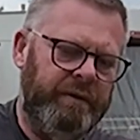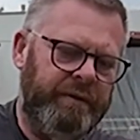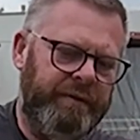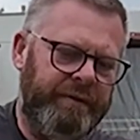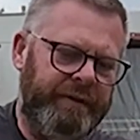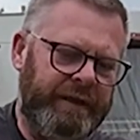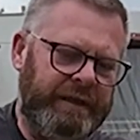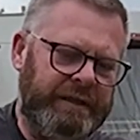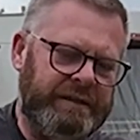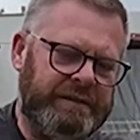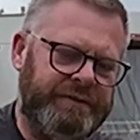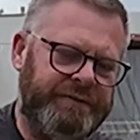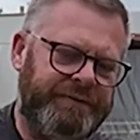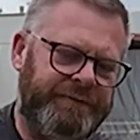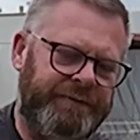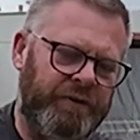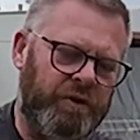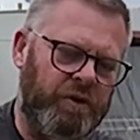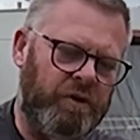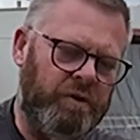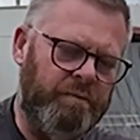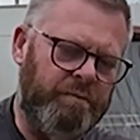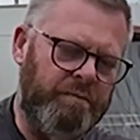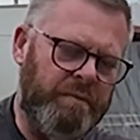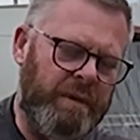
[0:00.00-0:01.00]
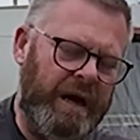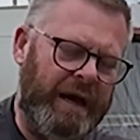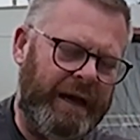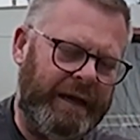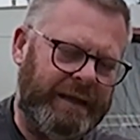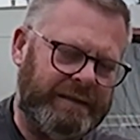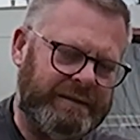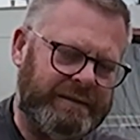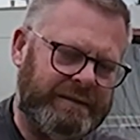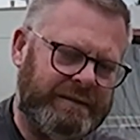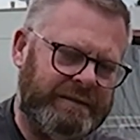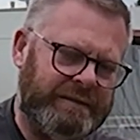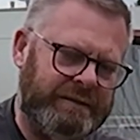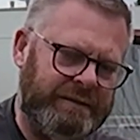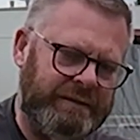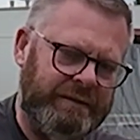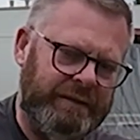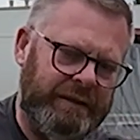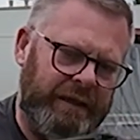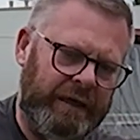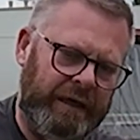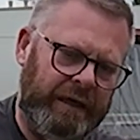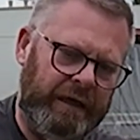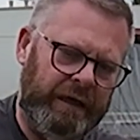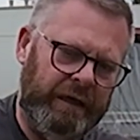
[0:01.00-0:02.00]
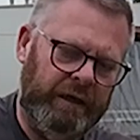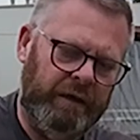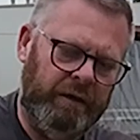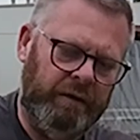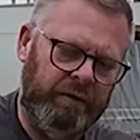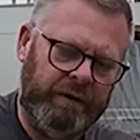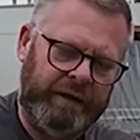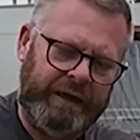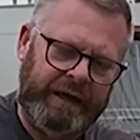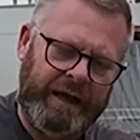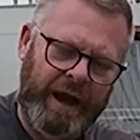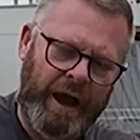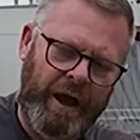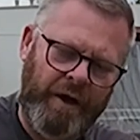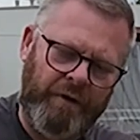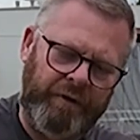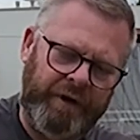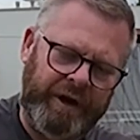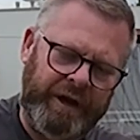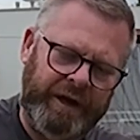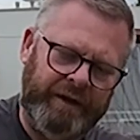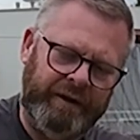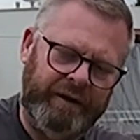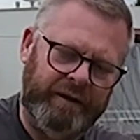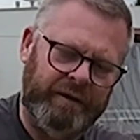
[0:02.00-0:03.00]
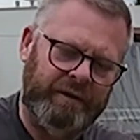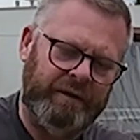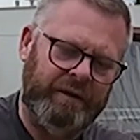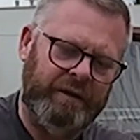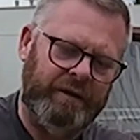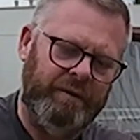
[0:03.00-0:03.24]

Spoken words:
these foam mats are carried